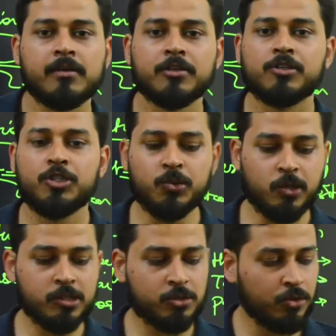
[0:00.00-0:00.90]
You
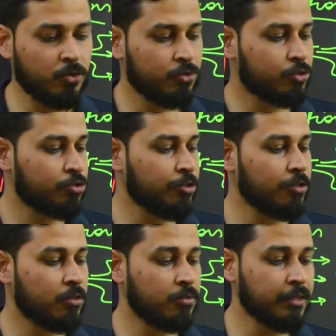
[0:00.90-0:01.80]
also should
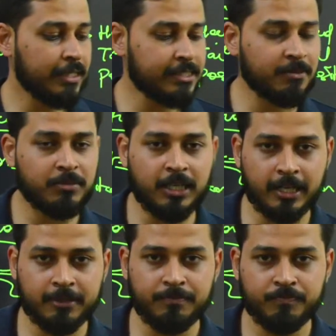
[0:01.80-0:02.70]
get some
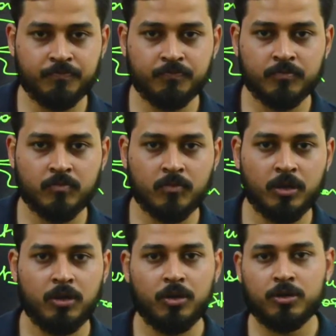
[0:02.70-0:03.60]
time
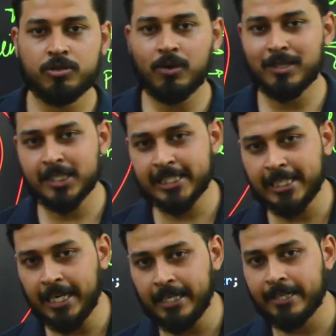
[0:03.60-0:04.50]
to
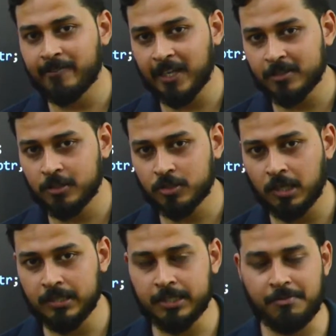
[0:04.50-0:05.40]
understand and revise these
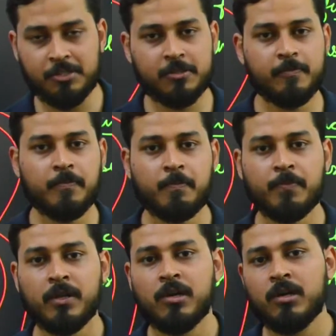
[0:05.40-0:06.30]
concepts.
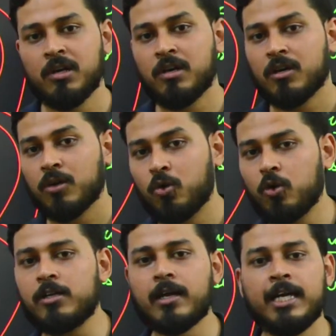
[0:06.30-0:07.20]
Go
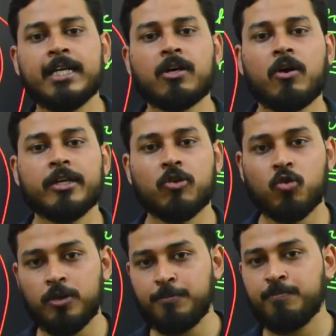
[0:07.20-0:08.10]
try it on your
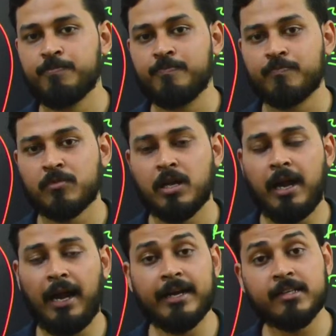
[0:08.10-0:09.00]
own
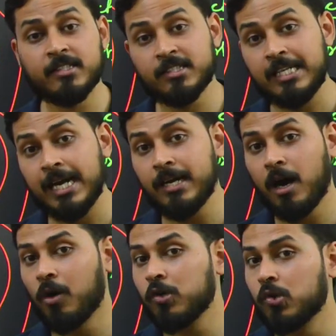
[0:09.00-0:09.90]
and understand
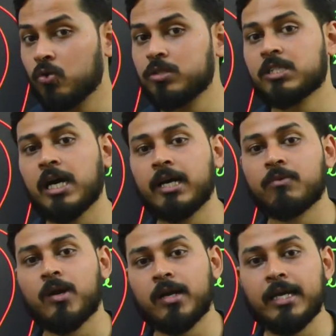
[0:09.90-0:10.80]
how nodes are
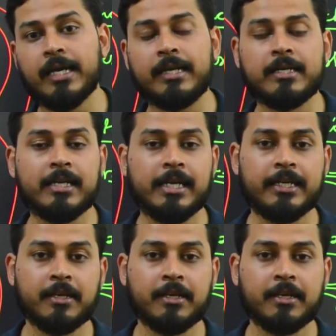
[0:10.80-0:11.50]
working and creating.